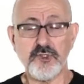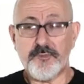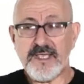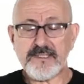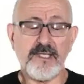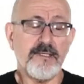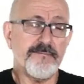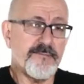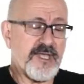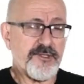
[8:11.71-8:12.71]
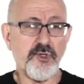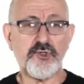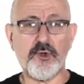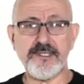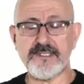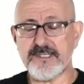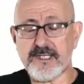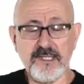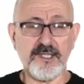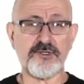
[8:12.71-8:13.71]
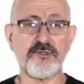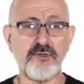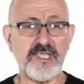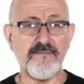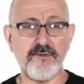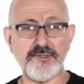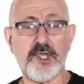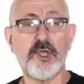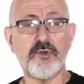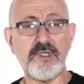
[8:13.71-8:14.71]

So basically, you got two choices, like the lesser of two evils.